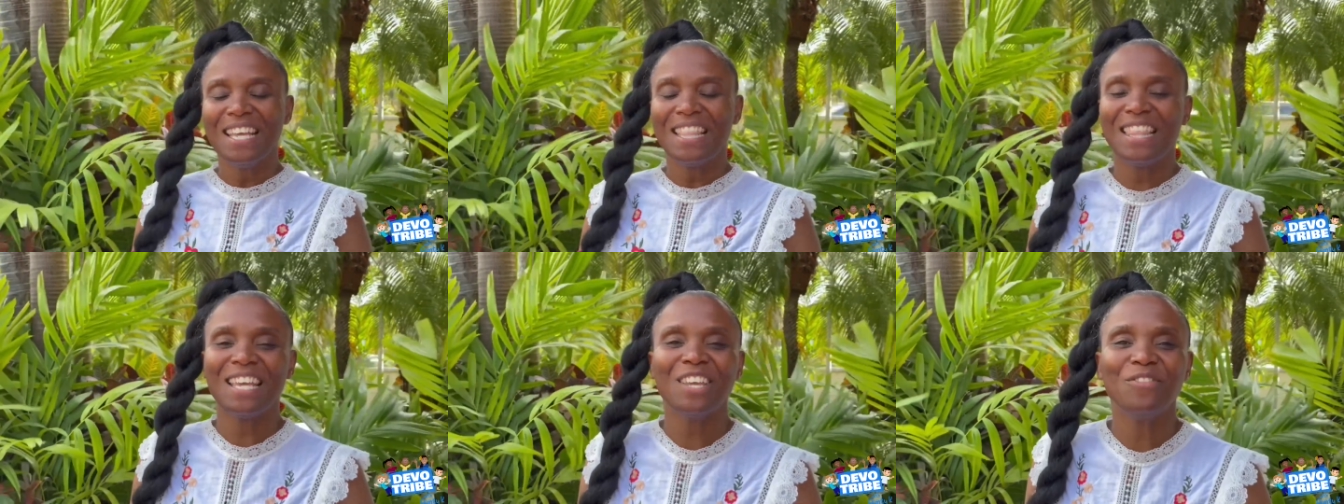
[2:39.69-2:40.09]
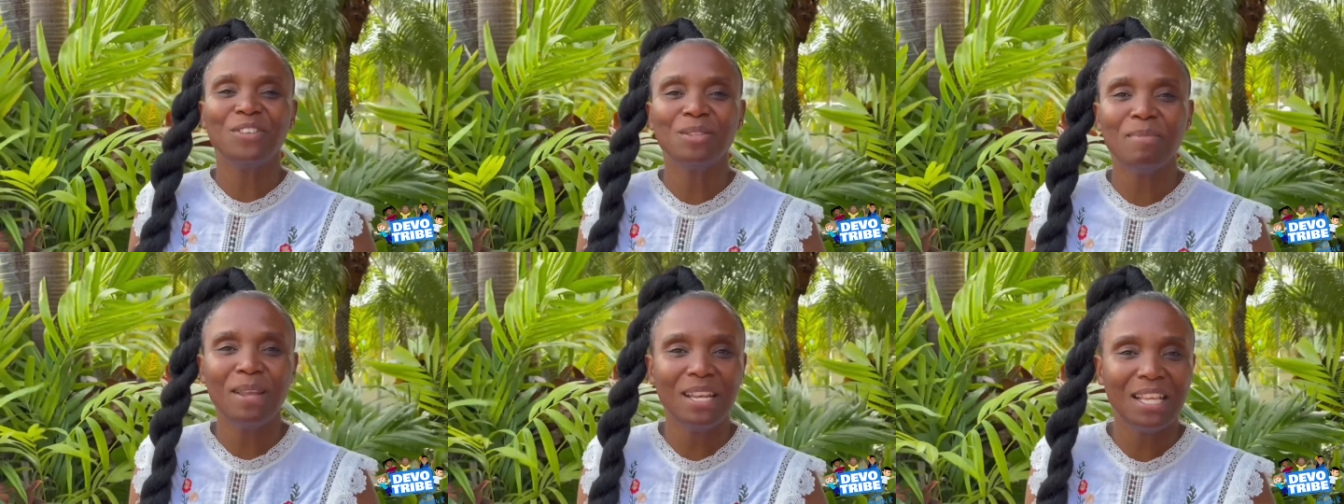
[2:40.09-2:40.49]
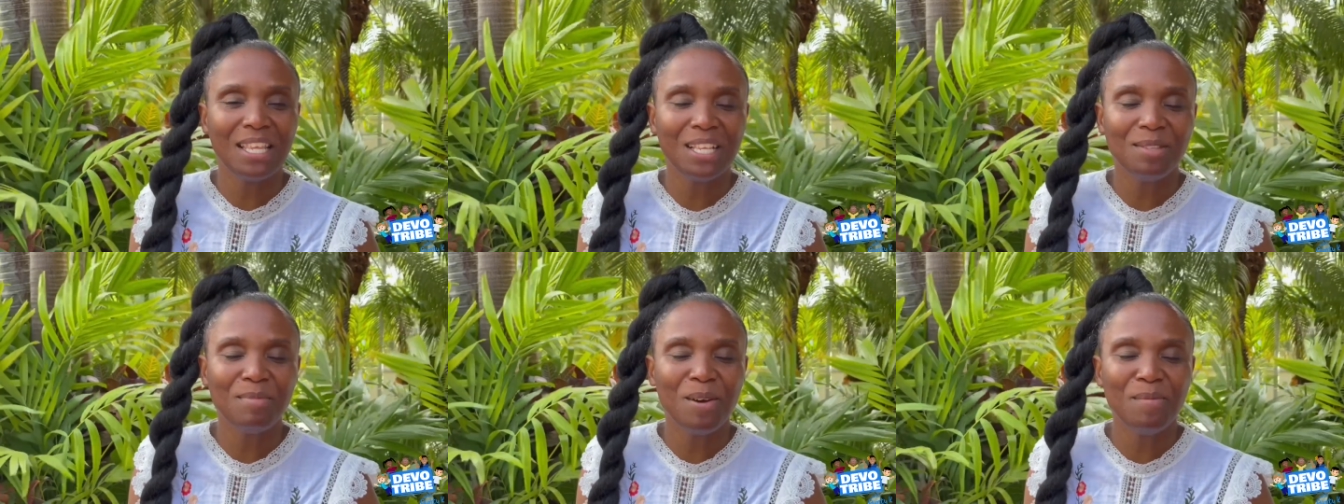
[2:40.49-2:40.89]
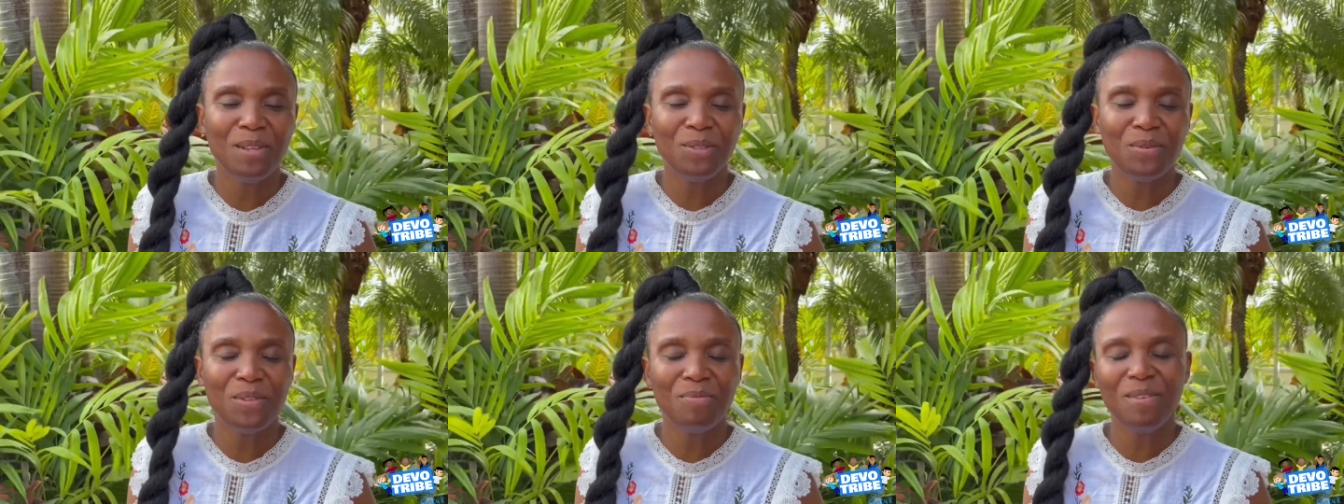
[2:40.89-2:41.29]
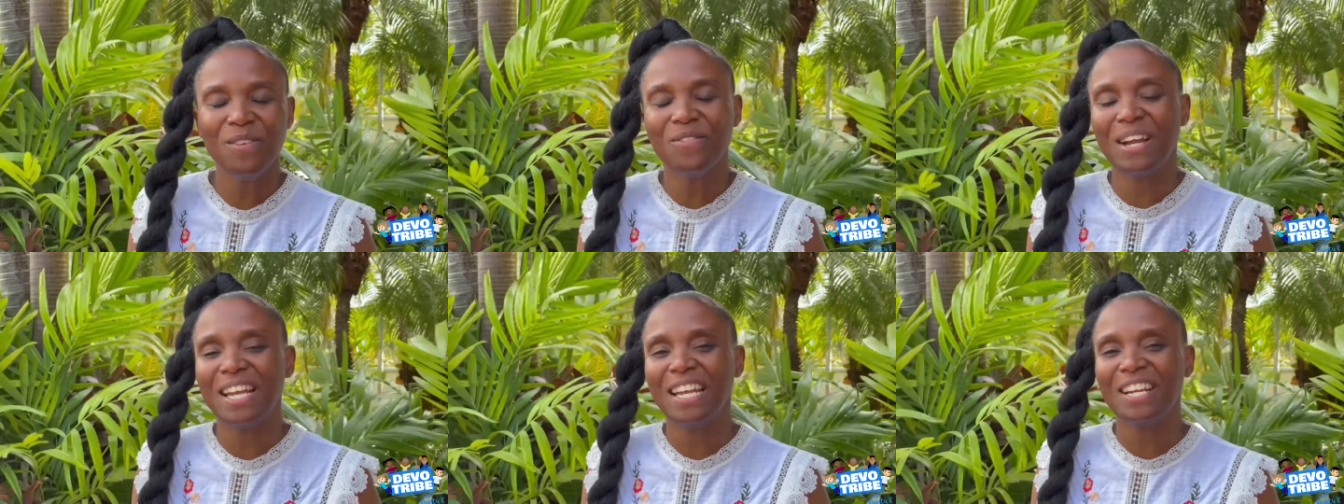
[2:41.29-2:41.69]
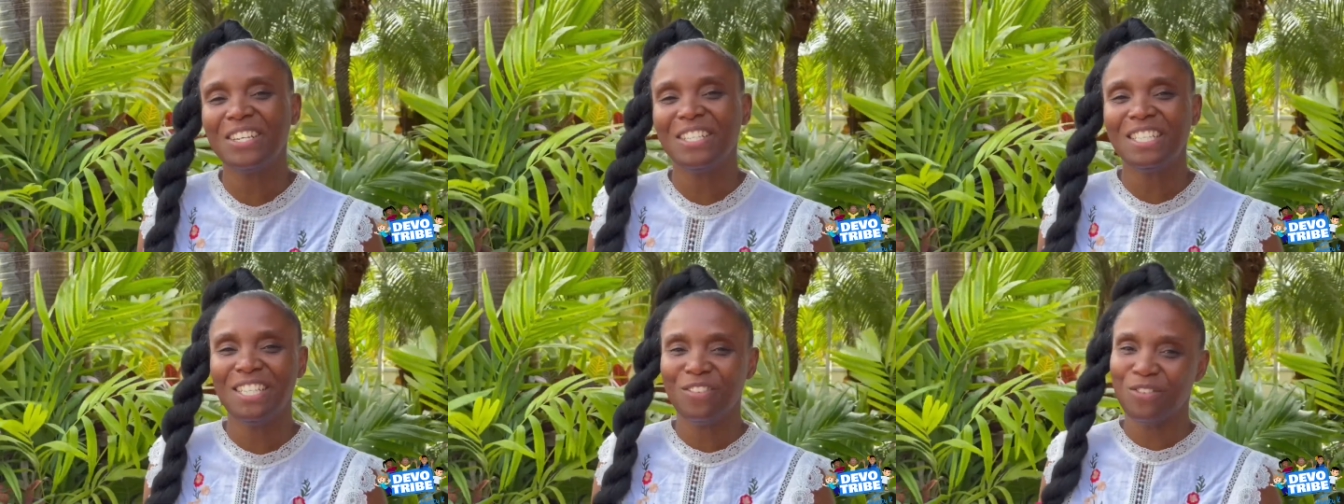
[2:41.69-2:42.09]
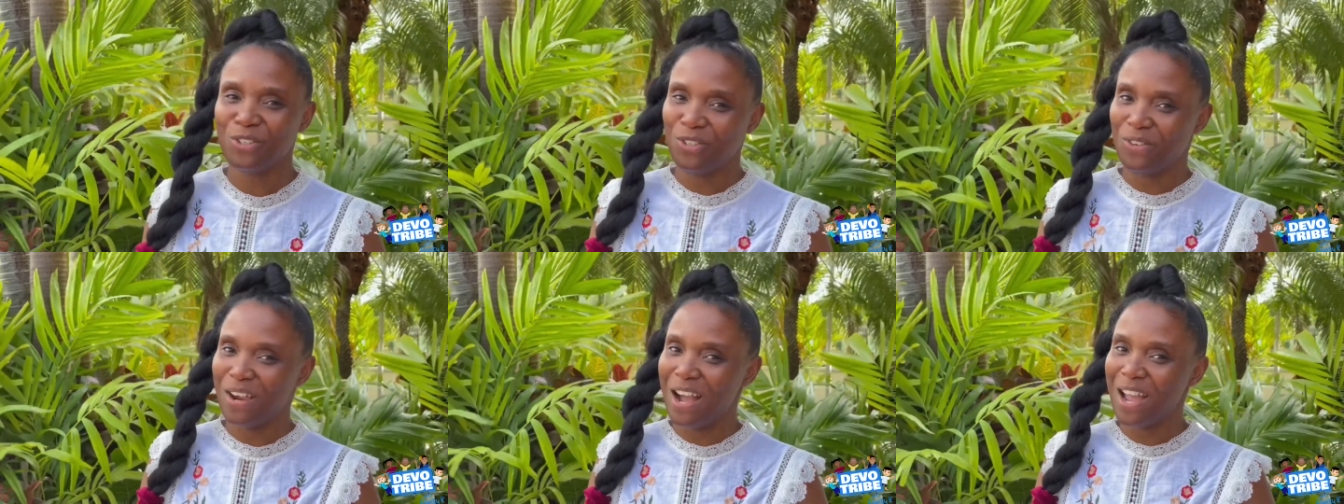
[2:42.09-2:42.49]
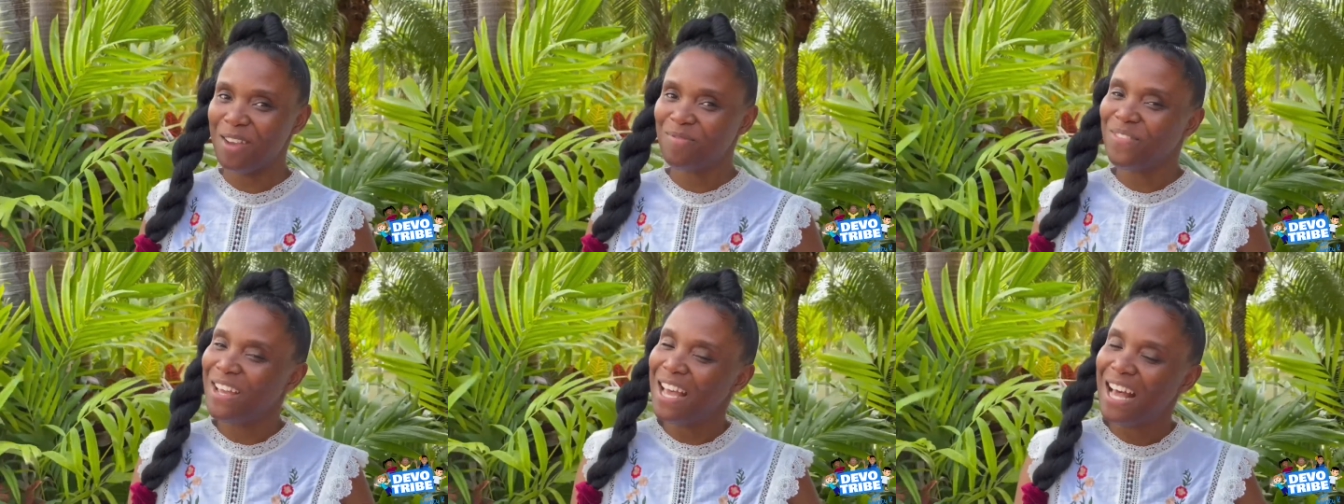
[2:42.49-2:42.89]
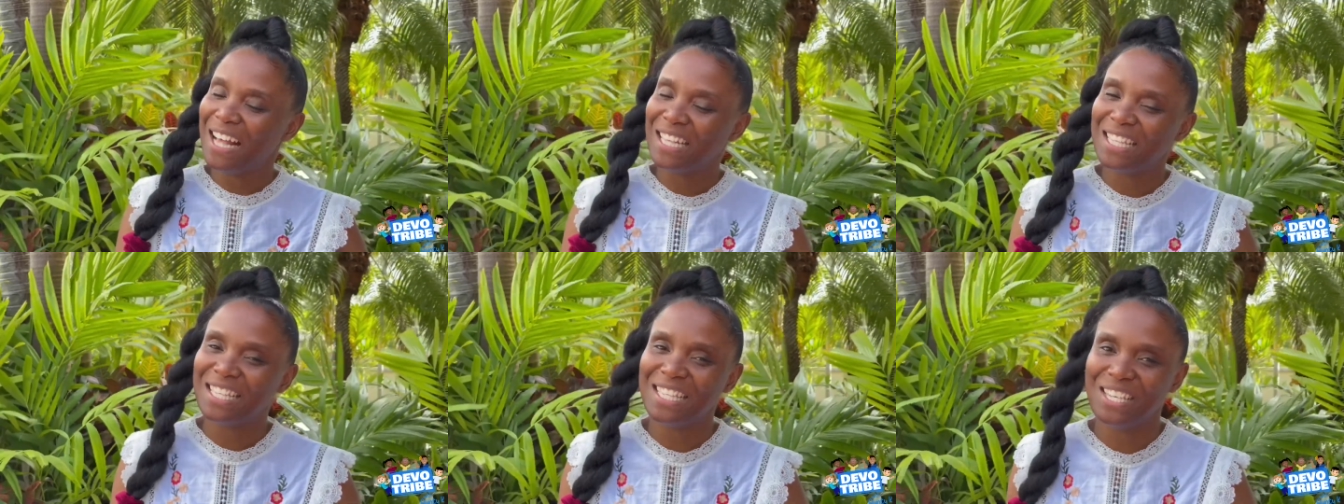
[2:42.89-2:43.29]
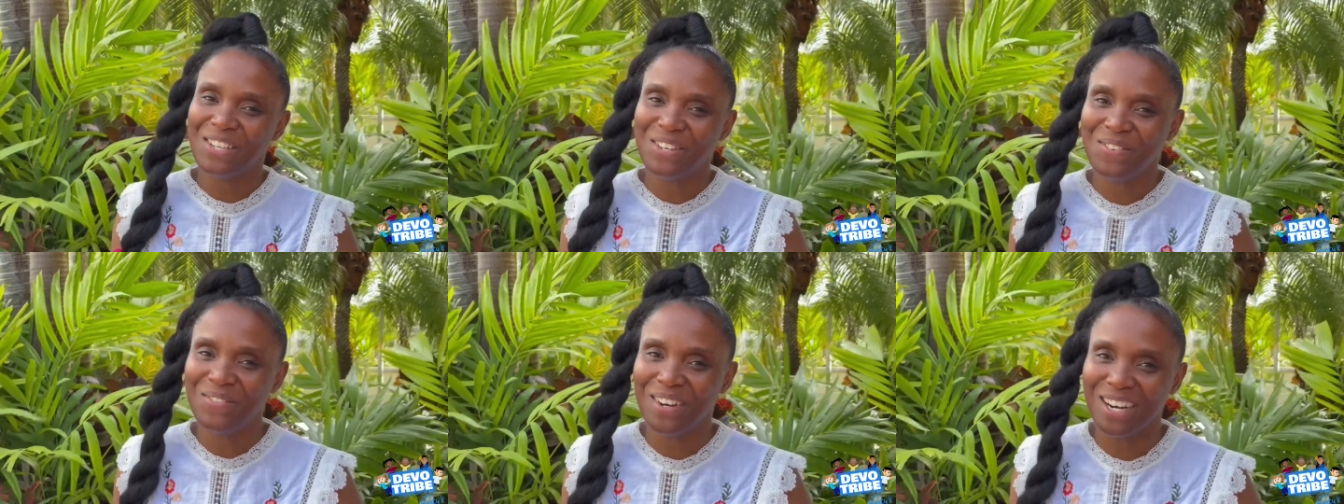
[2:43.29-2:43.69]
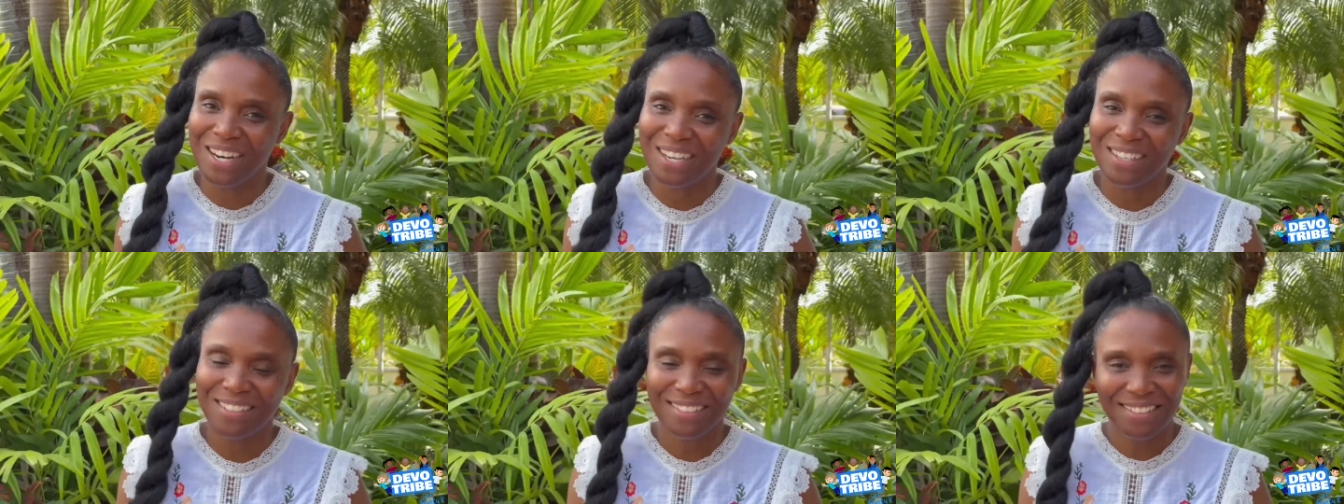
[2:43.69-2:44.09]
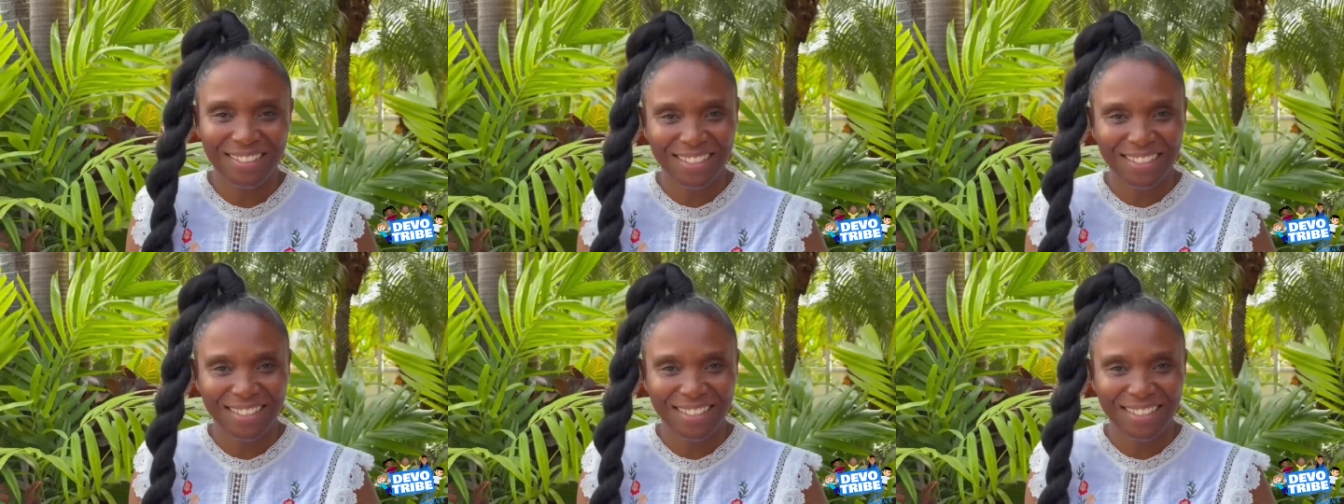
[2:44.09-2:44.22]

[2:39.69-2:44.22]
Thank you for spending these moments with me right here on Devo Tribe. I'll see you tomorrow.